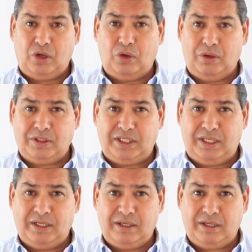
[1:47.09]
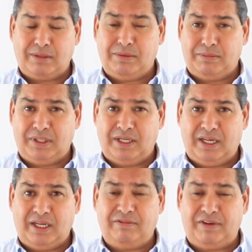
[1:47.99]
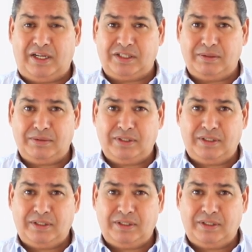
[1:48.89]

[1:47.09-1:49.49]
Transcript: loyalty, commitment and fellowship.